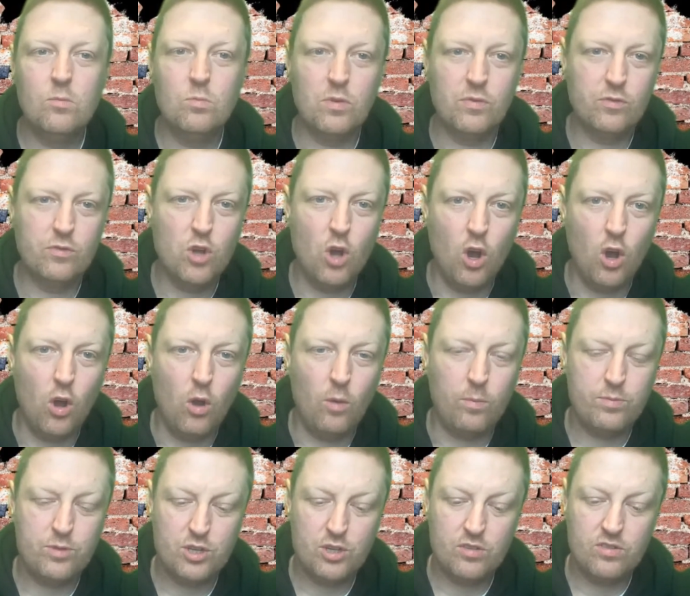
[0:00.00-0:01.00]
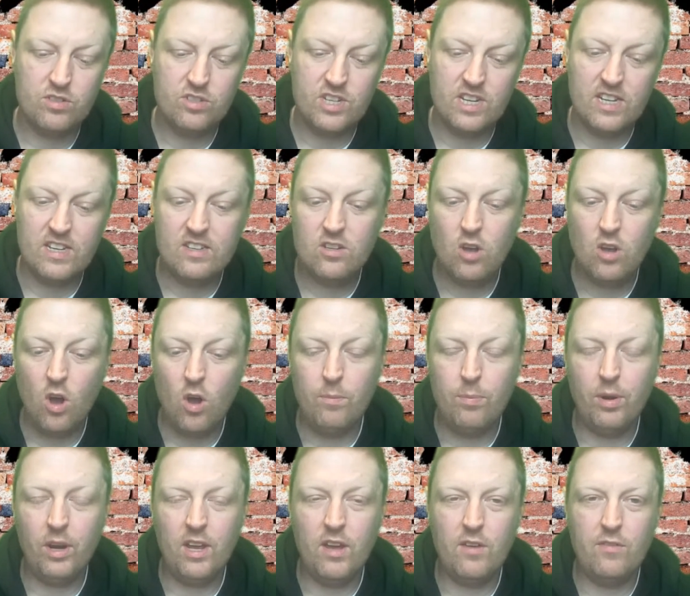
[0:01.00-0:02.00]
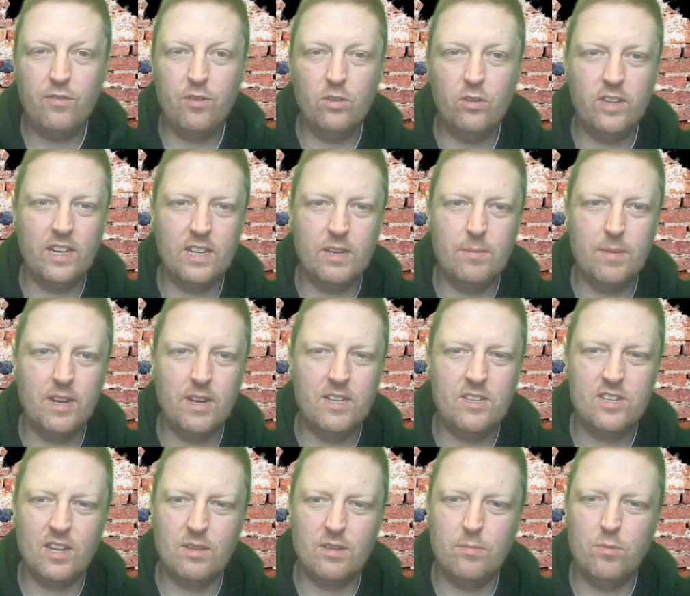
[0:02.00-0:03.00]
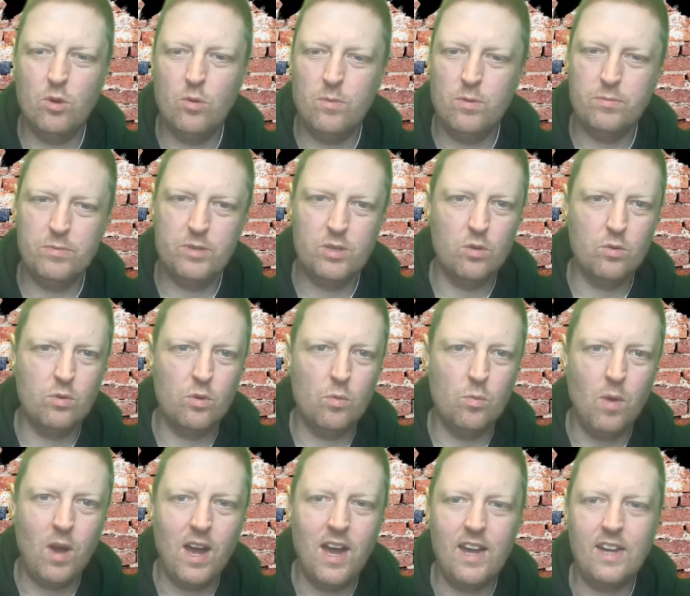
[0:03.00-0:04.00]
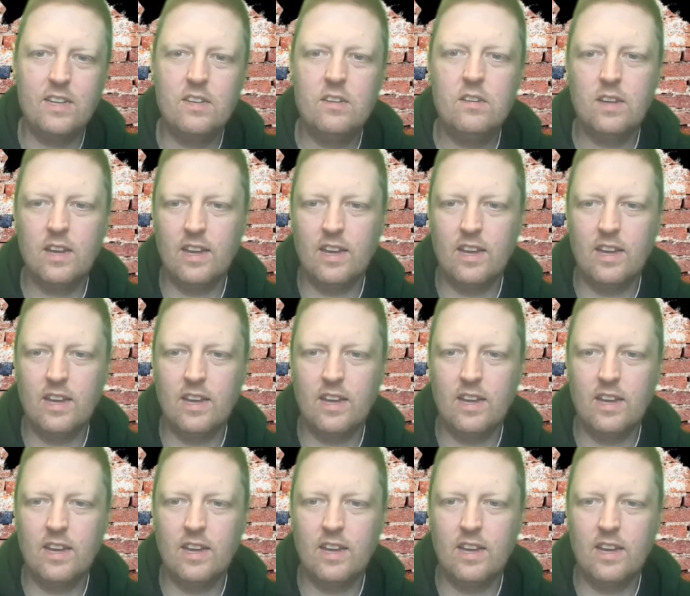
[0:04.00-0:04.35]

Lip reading: We've got options. He can't play a full 90 minutes at the moment. We don't know why.